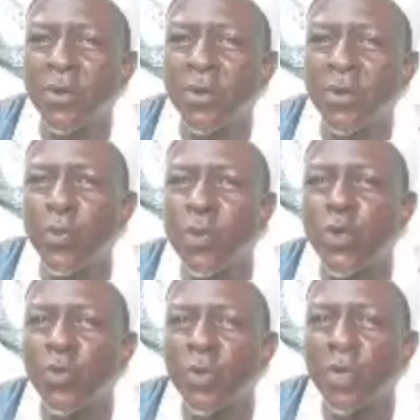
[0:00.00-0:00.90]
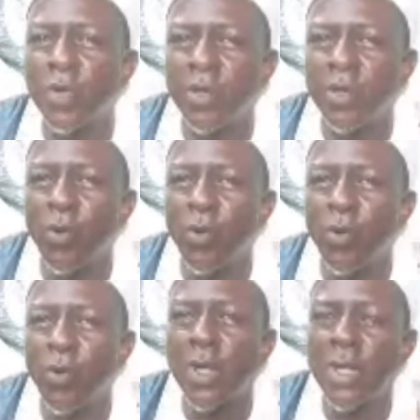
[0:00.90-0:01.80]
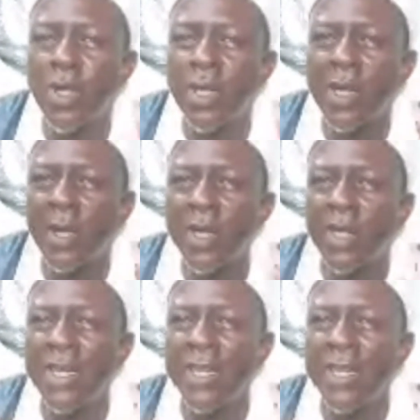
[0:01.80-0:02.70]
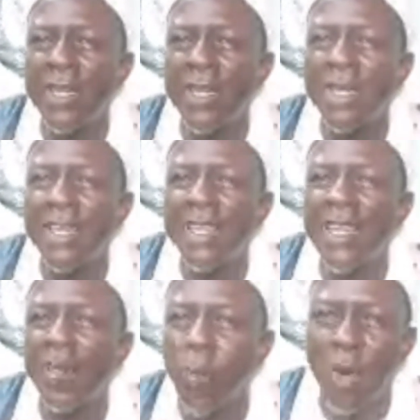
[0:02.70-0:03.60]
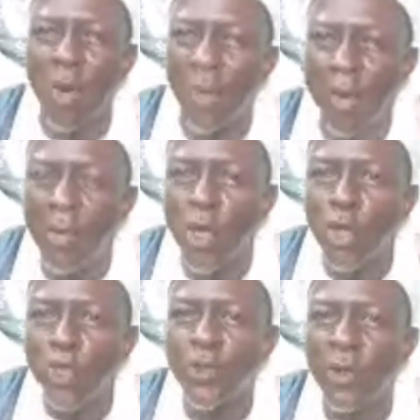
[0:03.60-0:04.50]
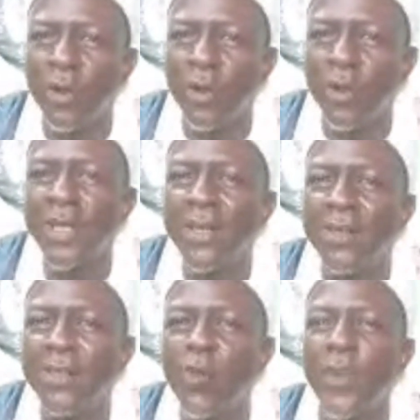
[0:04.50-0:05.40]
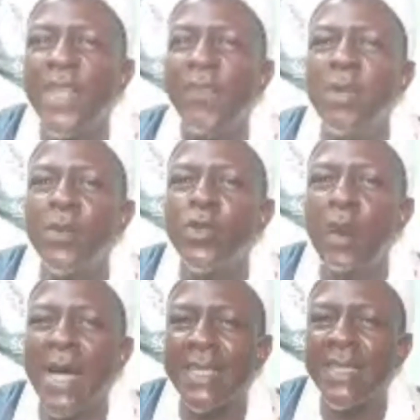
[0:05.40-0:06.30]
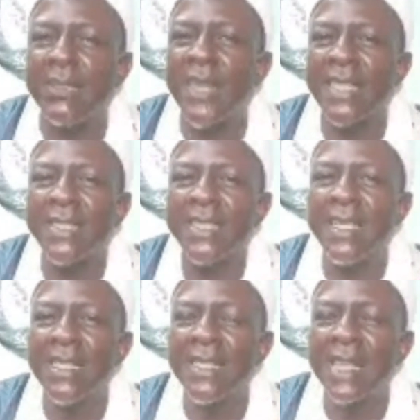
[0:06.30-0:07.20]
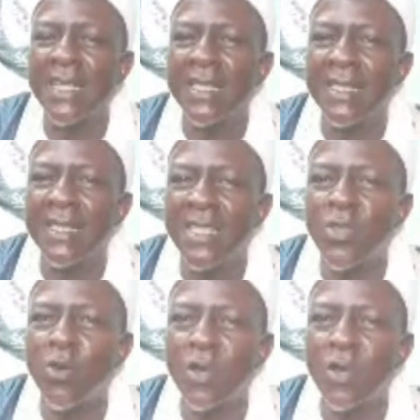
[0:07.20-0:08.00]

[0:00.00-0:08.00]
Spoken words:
to put the world in problem. So for them even to accept this, that this